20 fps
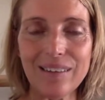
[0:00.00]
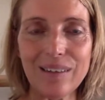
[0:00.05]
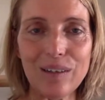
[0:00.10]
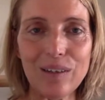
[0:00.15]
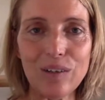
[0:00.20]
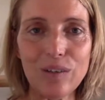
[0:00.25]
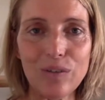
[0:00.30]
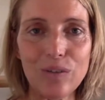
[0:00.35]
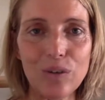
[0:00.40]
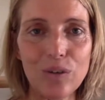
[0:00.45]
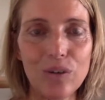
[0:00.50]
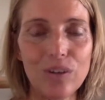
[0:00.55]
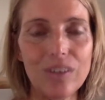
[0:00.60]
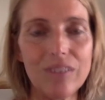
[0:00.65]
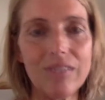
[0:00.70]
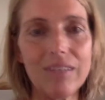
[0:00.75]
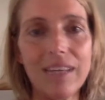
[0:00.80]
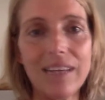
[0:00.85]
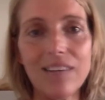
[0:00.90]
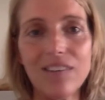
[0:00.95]
You've got
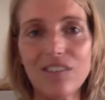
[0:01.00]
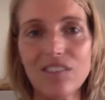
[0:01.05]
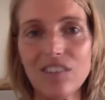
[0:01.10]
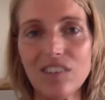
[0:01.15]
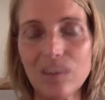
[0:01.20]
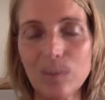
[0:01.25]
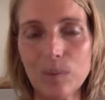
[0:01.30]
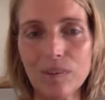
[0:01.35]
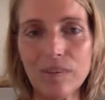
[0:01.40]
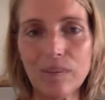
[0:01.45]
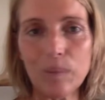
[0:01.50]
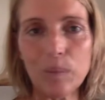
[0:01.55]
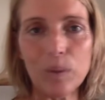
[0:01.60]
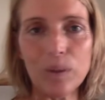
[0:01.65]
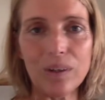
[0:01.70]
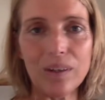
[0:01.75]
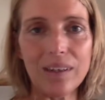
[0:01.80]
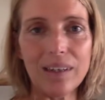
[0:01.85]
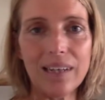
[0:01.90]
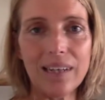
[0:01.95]
your relationship with
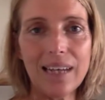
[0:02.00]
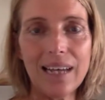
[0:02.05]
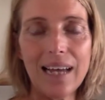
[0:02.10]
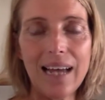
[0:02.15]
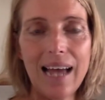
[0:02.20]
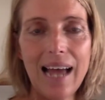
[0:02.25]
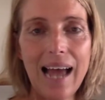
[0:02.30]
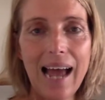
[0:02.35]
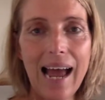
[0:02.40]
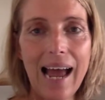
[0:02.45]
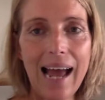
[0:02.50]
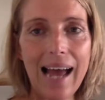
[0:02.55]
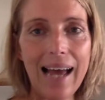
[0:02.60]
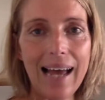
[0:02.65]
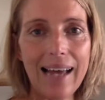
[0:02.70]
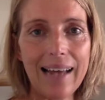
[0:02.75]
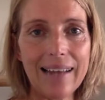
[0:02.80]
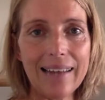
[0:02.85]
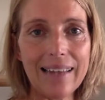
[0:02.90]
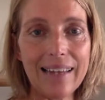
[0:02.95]
someone,
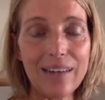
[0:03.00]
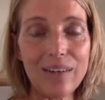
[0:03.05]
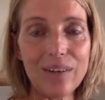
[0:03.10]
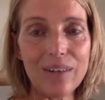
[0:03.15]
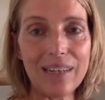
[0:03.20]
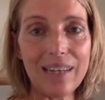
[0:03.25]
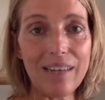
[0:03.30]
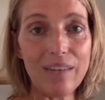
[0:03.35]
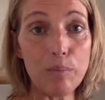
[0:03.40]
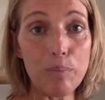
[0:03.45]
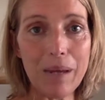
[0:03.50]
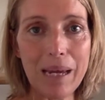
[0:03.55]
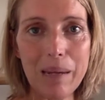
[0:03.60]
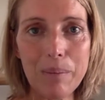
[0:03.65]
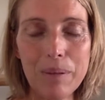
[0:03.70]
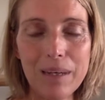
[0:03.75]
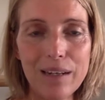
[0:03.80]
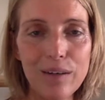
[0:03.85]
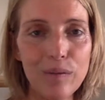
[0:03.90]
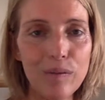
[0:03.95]
and then you're going to have a
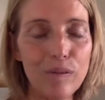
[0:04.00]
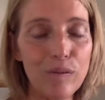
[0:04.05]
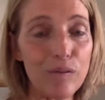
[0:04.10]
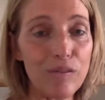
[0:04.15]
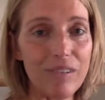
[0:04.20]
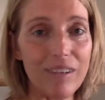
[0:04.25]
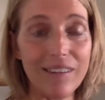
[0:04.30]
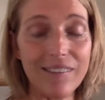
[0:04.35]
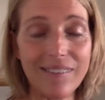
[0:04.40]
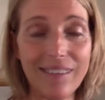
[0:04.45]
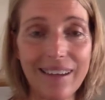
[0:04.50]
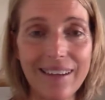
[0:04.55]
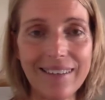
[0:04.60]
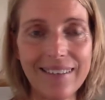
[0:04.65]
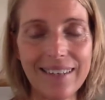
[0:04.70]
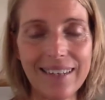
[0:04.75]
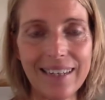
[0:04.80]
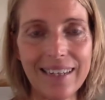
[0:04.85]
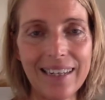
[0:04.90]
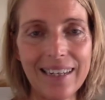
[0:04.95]
baby, and it's all very
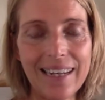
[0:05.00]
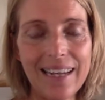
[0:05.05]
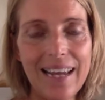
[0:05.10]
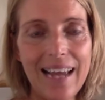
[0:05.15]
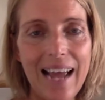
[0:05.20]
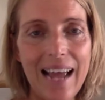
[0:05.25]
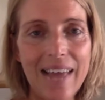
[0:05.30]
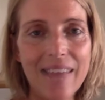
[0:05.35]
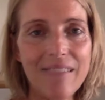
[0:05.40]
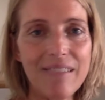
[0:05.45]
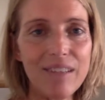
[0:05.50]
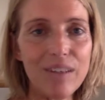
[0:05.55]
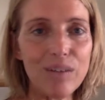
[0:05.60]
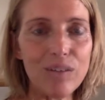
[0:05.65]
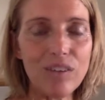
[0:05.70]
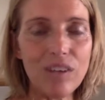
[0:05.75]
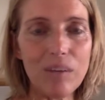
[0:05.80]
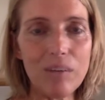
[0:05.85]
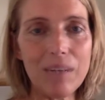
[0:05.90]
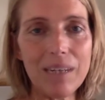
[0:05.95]
exciting, and you're in your
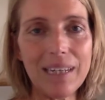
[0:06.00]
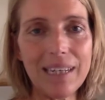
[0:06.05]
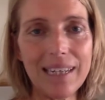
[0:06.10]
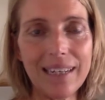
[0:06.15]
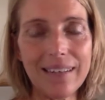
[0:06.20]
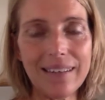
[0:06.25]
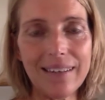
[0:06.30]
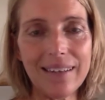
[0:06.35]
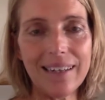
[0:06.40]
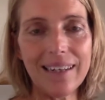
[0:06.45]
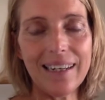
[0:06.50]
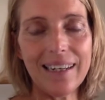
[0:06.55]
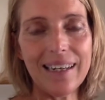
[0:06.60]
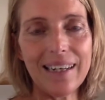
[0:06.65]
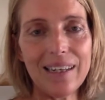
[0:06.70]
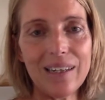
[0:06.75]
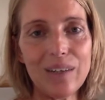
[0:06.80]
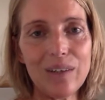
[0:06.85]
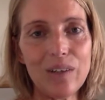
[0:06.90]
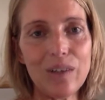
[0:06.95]
tummy, and
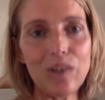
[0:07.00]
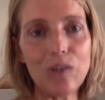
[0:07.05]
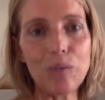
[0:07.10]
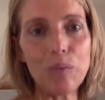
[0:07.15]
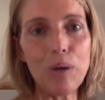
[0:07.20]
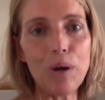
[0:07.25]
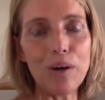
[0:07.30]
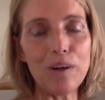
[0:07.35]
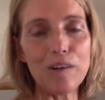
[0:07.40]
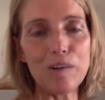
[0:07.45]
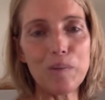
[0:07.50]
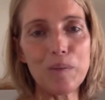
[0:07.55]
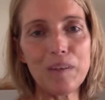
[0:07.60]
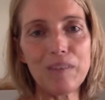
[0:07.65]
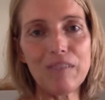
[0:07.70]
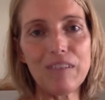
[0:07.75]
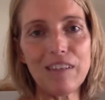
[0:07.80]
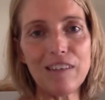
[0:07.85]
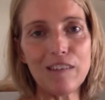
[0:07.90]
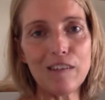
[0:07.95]
your partner's
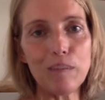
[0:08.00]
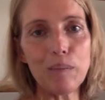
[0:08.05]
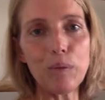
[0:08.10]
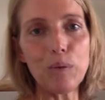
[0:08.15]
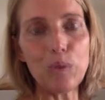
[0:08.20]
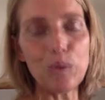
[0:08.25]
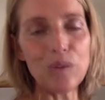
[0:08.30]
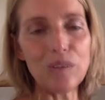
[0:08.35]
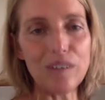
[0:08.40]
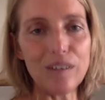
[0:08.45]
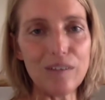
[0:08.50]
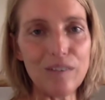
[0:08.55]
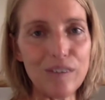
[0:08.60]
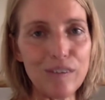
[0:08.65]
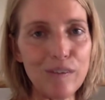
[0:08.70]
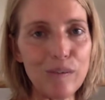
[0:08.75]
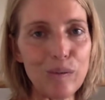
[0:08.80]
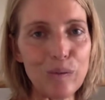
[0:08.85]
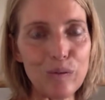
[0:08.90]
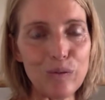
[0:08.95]
been really supportive
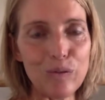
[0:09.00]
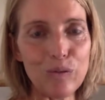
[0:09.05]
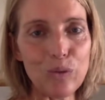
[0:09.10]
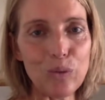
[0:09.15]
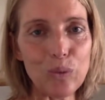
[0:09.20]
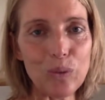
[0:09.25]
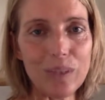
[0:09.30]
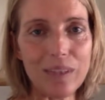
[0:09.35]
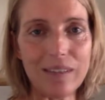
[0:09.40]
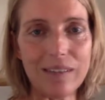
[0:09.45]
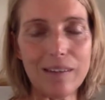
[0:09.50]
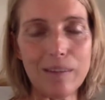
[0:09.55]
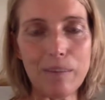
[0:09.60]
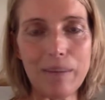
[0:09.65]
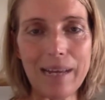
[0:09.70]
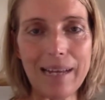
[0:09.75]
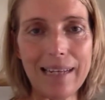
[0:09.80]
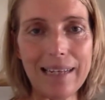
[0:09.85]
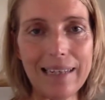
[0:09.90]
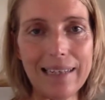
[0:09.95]
and sort of talking to the
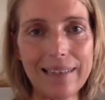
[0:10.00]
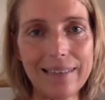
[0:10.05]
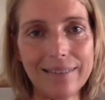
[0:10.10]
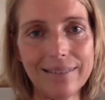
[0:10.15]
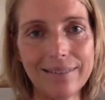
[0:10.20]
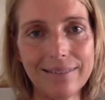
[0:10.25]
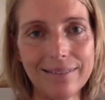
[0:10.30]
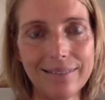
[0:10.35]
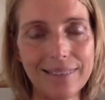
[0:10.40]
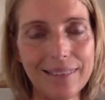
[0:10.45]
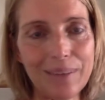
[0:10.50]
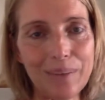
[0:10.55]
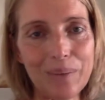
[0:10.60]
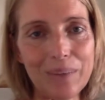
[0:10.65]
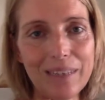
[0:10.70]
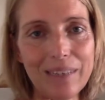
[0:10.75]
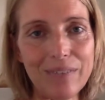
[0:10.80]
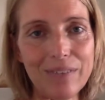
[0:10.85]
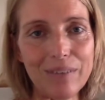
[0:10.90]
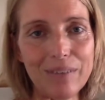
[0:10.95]
belly and
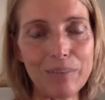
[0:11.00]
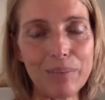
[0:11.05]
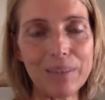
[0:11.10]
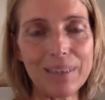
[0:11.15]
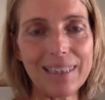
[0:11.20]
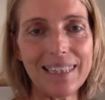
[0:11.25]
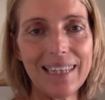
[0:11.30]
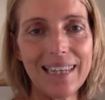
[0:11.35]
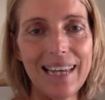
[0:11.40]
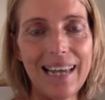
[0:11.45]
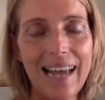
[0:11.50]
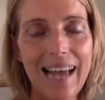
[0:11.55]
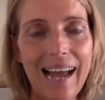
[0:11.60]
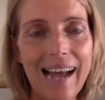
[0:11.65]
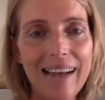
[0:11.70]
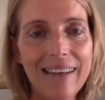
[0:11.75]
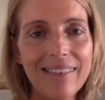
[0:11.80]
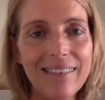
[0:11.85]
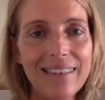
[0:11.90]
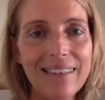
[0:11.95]
whatever. But
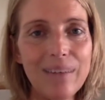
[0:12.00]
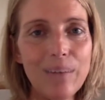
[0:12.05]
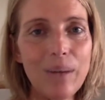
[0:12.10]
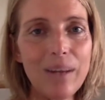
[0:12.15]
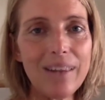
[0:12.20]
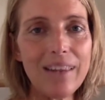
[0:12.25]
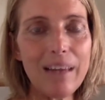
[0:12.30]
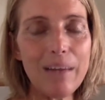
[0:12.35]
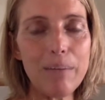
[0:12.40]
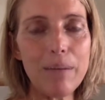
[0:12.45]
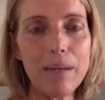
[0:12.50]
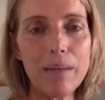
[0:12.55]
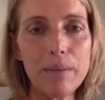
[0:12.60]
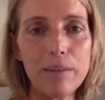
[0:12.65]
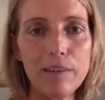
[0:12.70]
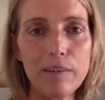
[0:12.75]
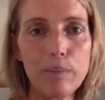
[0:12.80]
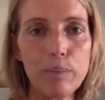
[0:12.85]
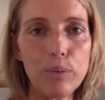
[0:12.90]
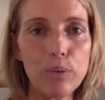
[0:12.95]
actually, when that
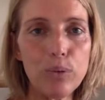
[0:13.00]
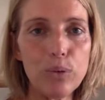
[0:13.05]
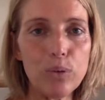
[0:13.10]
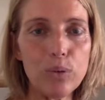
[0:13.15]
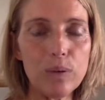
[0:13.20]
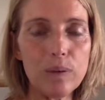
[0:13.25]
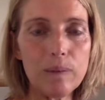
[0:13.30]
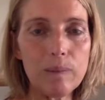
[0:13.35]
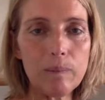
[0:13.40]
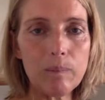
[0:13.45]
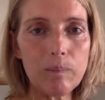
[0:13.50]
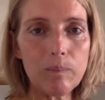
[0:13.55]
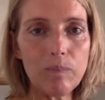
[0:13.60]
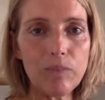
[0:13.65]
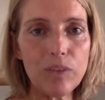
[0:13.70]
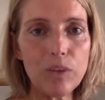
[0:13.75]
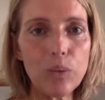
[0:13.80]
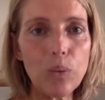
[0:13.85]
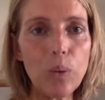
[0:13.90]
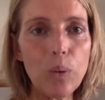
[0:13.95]
baby's born,
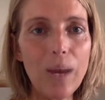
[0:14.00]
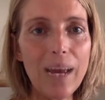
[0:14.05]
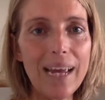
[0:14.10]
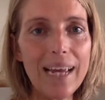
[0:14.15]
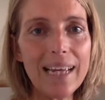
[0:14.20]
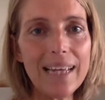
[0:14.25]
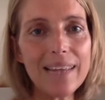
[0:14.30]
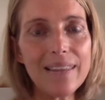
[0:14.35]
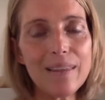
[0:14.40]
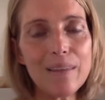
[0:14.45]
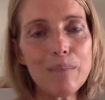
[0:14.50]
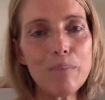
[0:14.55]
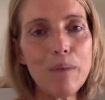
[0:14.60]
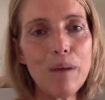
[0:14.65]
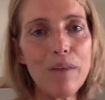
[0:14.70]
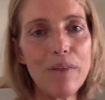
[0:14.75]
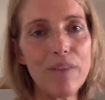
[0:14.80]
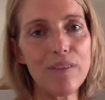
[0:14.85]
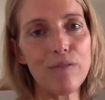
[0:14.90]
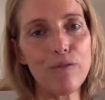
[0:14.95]
the way the
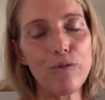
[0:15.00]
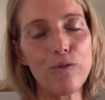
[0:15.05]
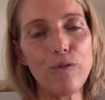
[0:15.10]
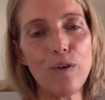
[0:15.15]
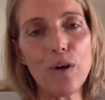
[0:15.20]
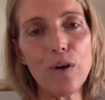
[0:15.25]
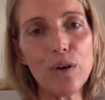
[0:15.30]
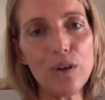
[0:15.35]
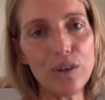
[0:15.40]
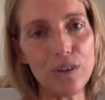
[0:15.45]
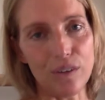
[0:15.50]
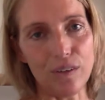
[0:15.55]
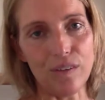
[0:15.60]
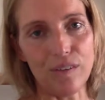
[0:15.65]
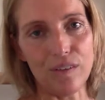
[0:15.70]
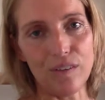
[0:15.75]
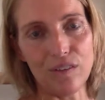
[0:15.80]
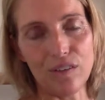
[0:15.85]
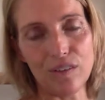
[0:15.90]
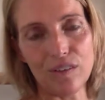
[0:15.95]
mother
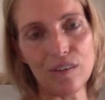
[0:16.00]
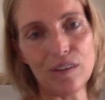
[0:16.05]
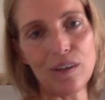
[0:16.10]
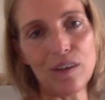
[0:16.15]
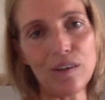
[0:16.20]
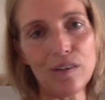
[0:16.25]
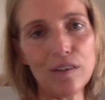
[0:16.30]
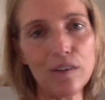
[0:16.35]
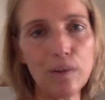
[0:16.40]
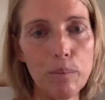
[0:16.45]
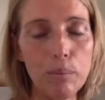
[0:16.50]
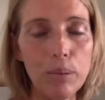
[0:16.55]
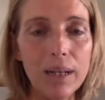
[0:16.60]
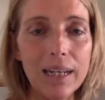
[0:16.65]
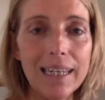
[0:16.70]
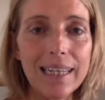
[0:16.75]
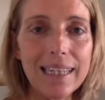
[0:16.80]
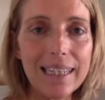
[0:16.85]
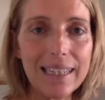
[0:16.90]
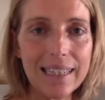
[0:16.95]
focus just goes
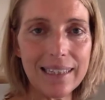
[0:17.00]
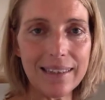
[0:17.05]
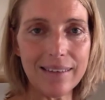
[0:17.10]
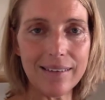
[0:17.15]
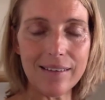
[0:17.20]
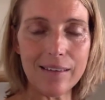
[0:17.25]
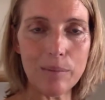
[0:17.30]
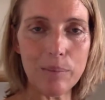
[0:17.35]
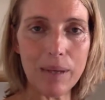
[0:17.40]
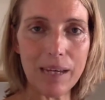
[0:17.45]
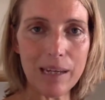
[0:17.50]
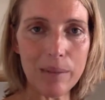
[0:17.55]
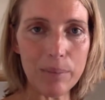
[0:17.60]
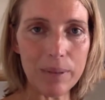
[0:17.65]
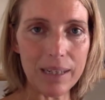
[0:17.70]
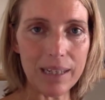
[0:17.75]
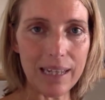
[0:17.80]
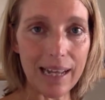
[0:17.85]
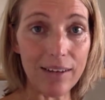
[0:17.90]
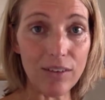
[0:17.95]
completely into the
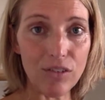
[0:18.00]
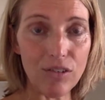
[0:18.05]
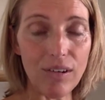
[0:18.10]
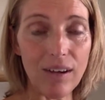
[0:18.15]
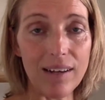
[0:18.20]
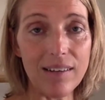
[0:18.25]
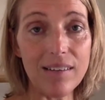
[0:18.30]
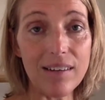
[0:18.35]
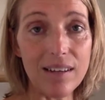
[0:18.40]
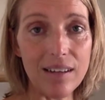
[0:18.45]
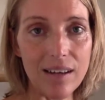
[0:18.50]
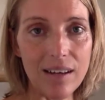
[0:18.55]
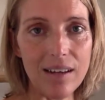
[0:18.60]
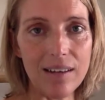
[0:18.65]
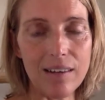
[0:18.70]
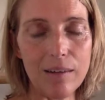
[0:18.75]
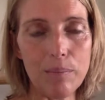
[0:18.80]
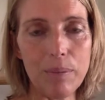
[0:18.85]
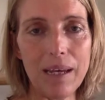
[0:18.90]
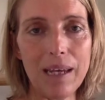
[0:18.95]
baby and trying to
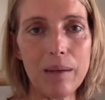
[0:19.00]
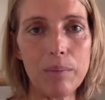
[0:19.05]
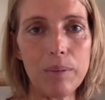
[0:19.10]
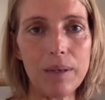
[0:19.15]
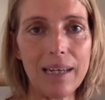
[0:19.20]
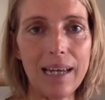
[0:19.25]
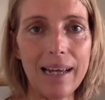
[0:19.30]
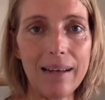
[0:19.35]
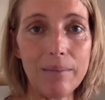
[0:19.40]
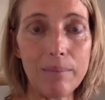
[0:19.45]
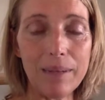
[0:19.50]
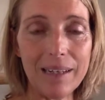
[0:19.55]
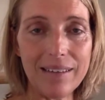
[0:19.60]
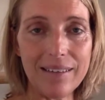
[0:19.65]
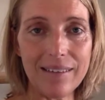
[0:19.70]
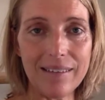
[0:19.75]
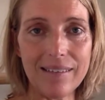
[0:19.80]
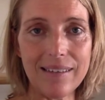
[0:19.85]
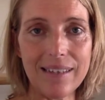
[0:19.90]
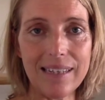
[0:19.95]
learn the baby and
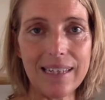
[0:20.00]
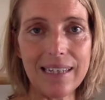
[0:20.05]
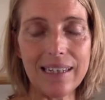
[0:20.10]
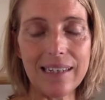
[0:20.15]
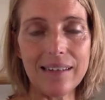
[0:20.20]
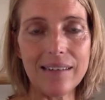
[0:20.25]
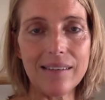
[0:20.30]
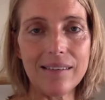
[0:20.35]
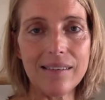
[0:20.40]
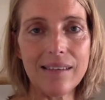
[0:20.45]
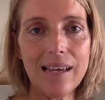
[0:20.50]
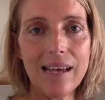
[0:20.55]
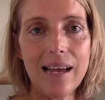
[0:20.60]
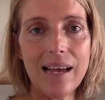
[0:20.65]
meet its needs.